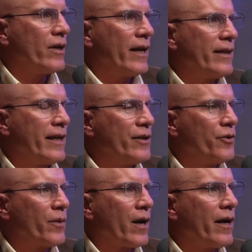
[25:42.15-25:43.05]
And then you
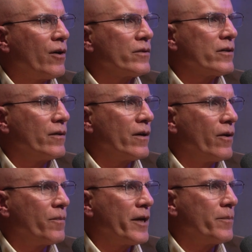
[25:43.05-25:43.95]
and I also know
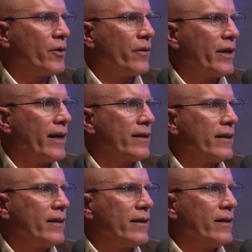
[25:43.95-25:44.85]
people that
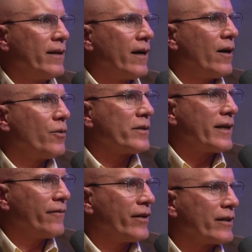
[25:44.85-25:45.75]
always
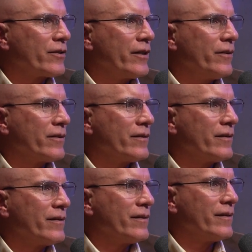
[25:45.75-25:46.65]
have an excuse.
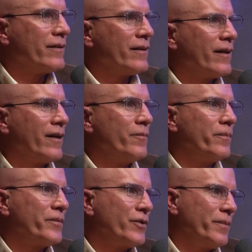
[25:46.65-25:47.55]
Yeah. I'm
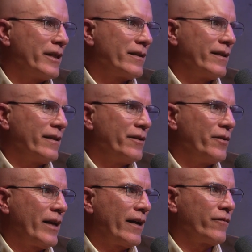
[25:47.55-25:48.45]
too busy to do
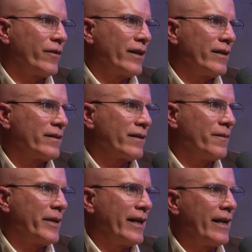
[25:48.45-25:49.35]
that for this
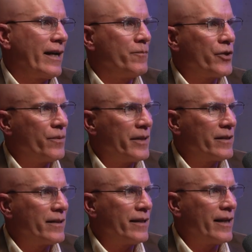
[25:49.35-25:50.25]
committee. I'm too
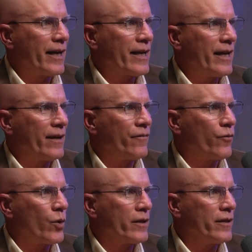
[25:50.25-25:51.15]
busy. I can't
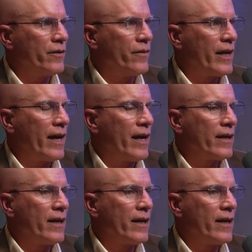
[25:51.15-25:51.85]
afford to do that.